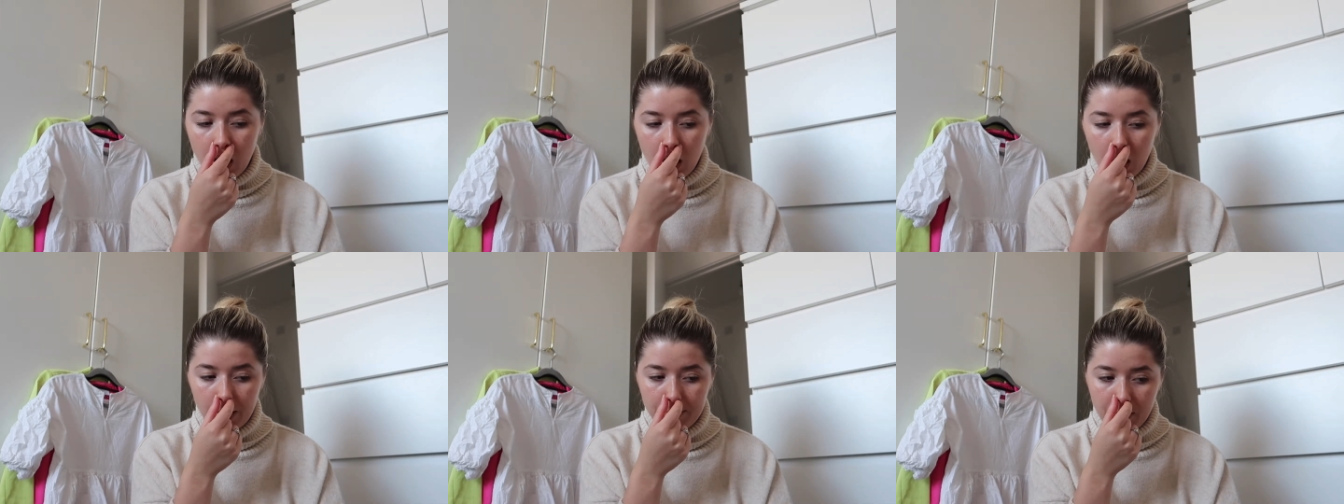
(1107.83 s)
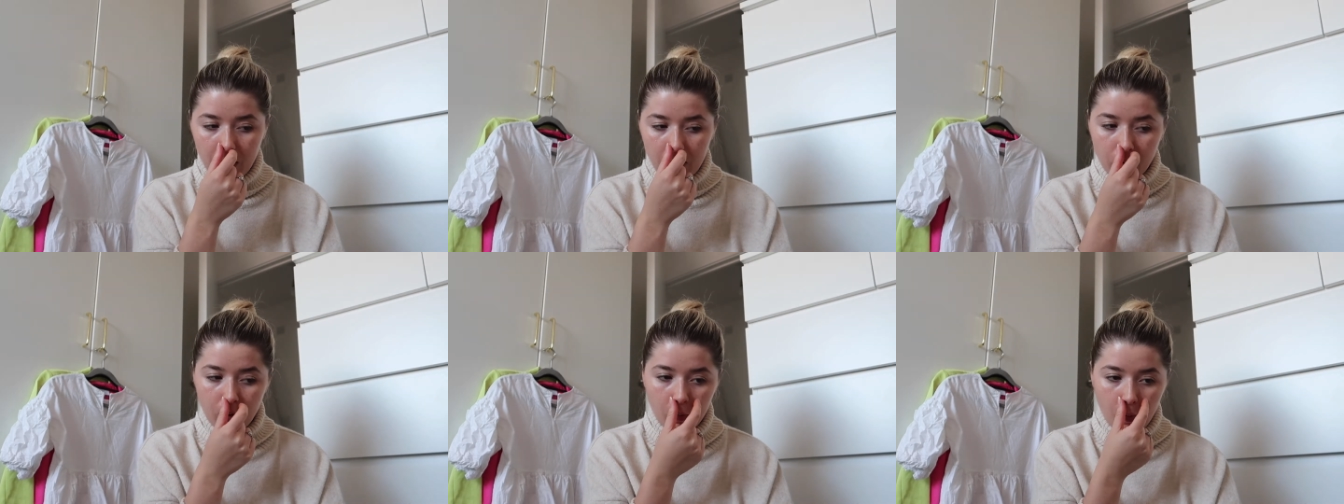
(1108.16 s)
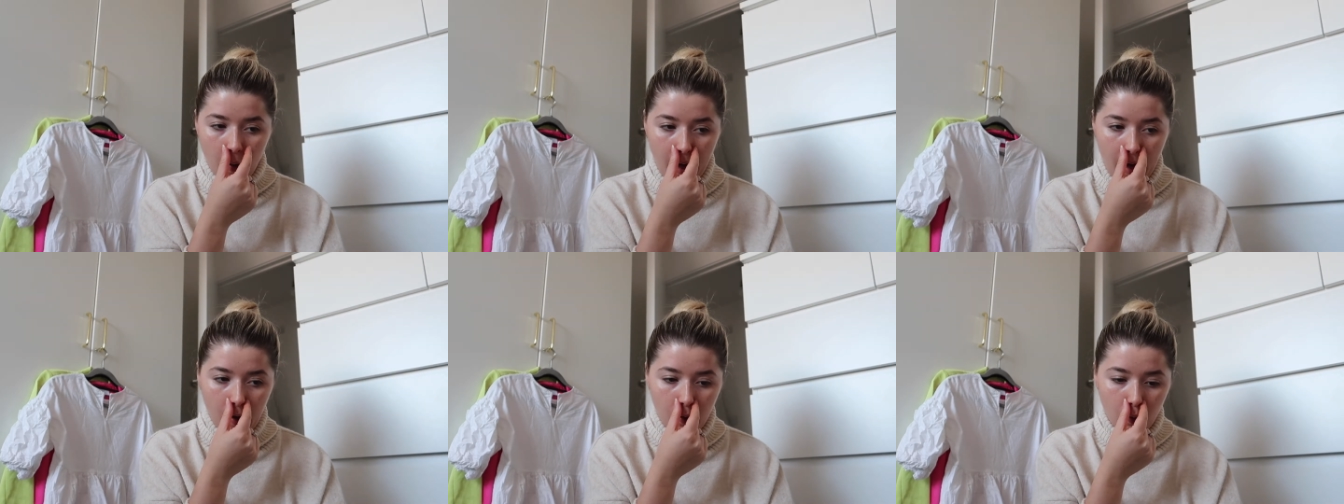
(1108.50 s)
I might not
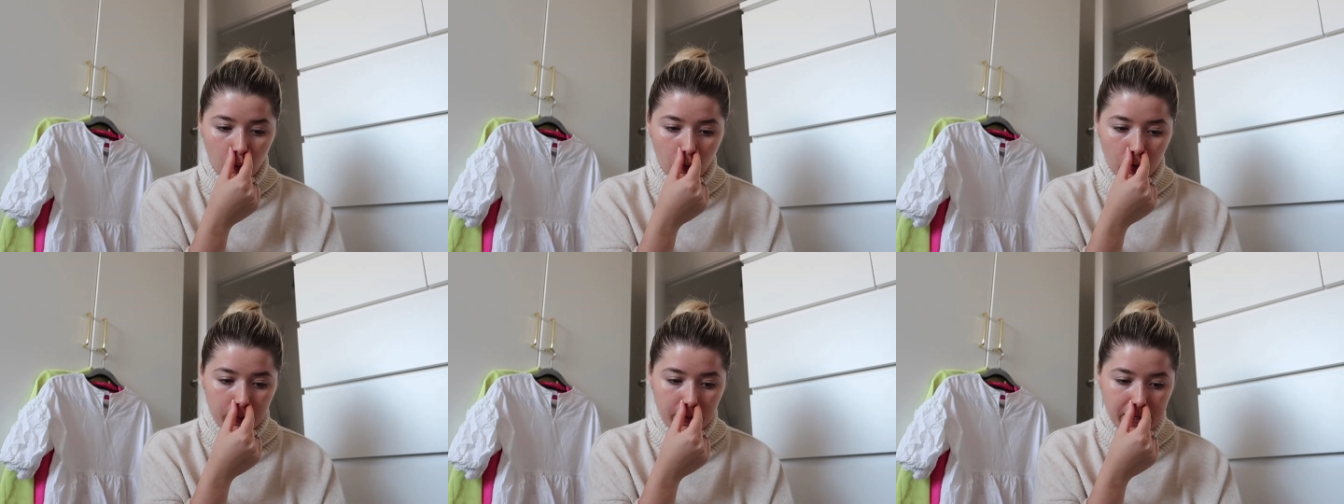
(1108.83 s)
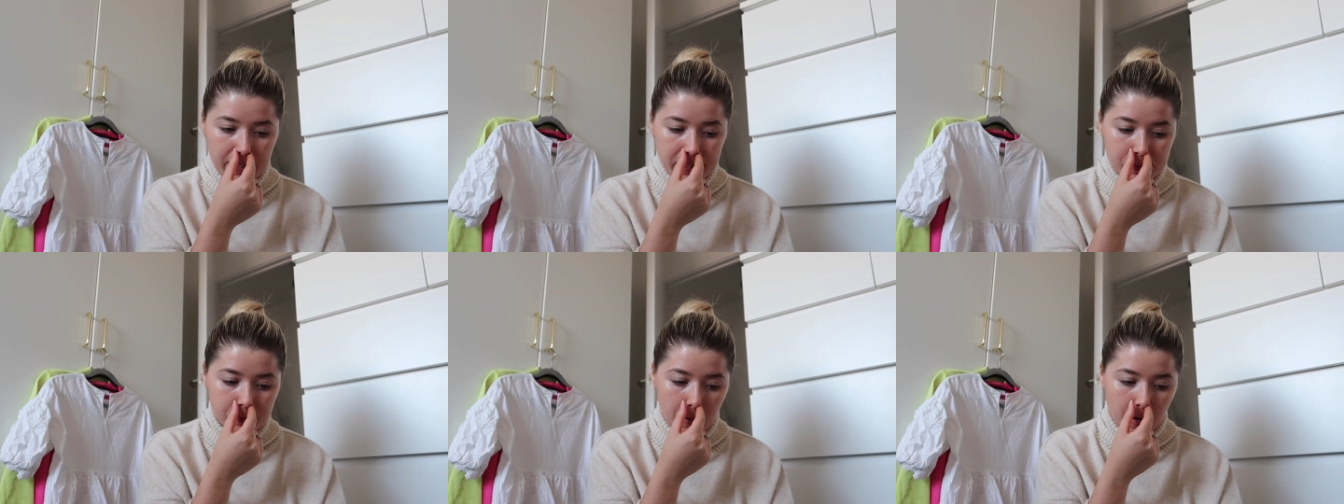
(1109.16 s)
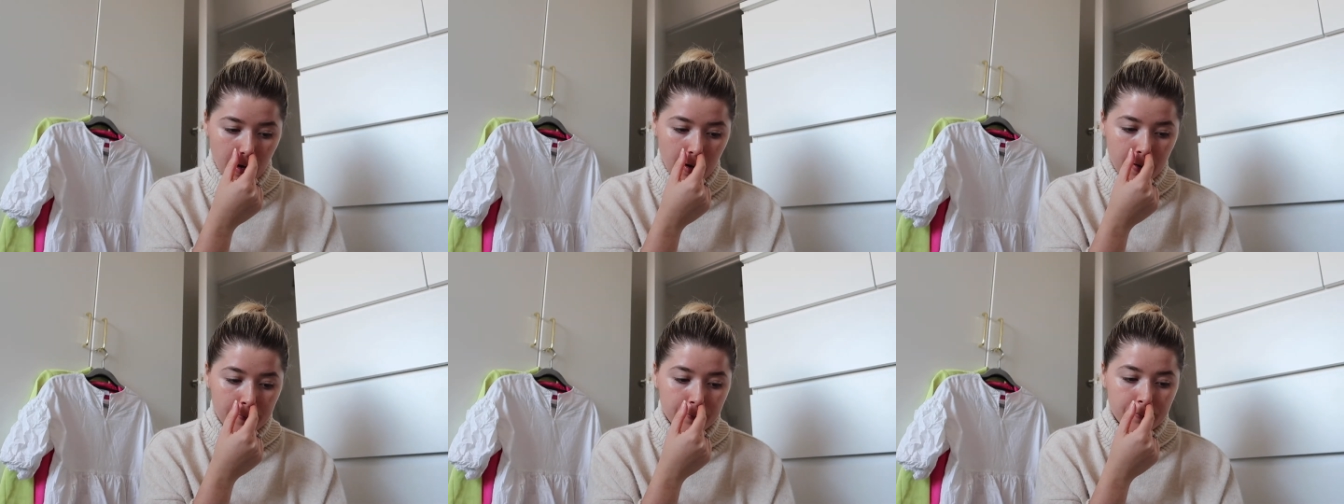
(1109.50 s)
wear all of these,
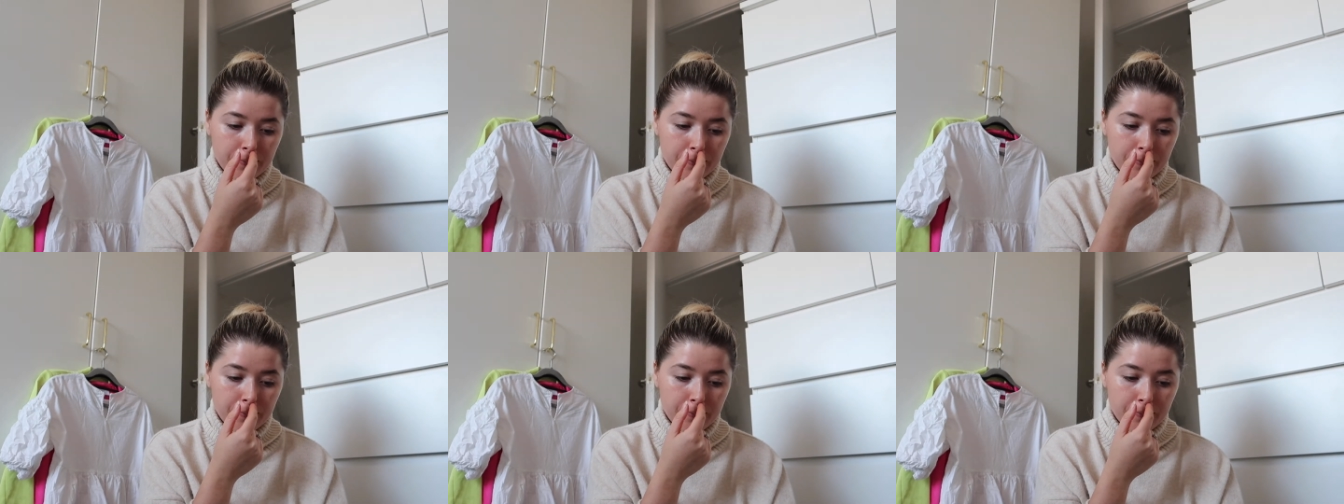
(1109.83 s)
but